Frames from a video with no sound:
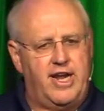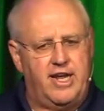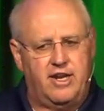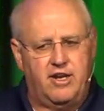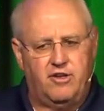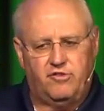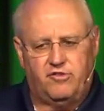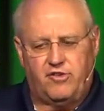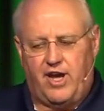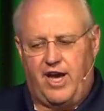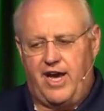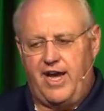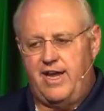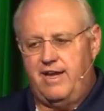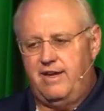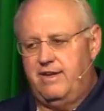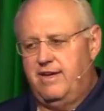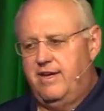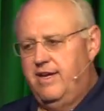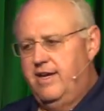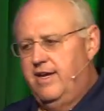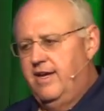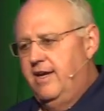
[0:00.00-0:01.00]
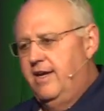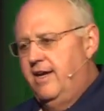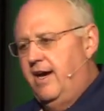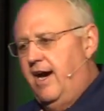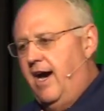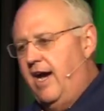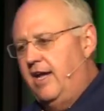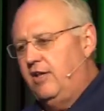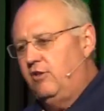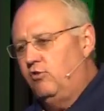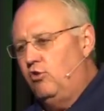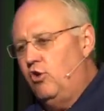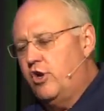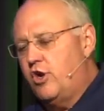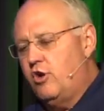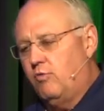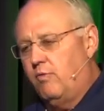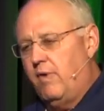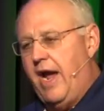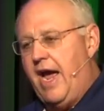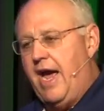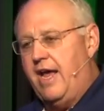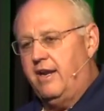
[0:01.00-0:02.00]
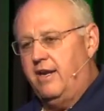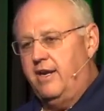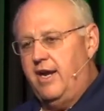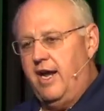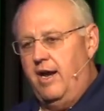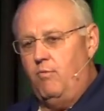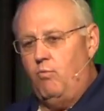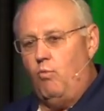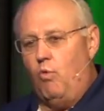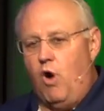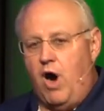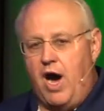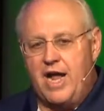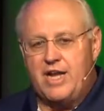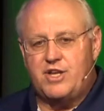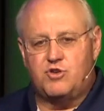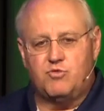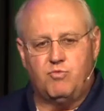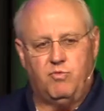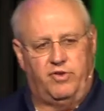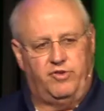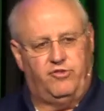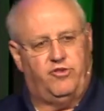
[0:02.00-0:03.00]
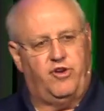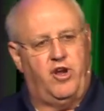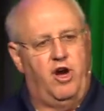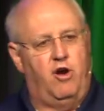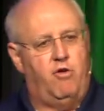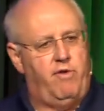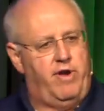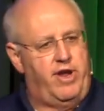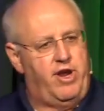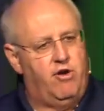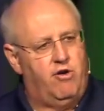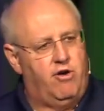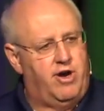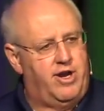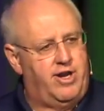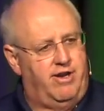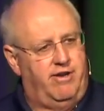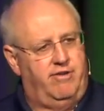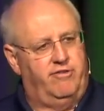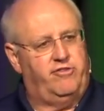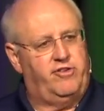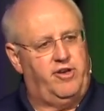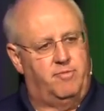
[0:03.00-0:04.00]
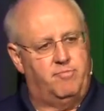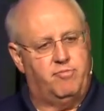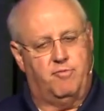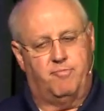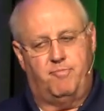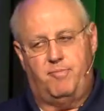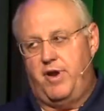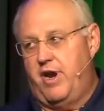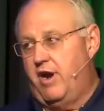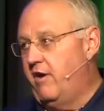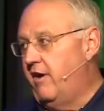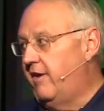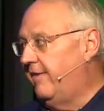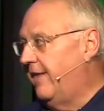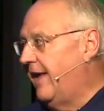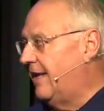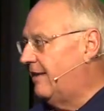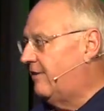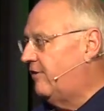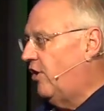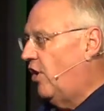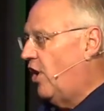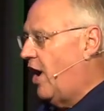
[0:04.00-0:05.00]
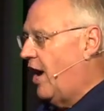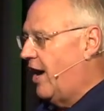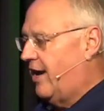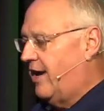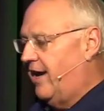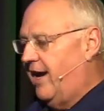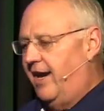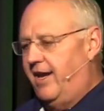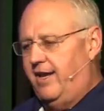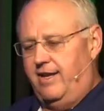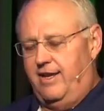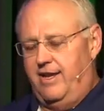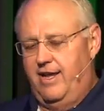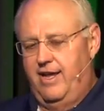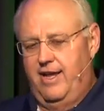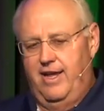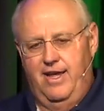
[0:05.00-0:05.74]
And as I, I look around and I watch what's going on, and as I'm preparing that talk, I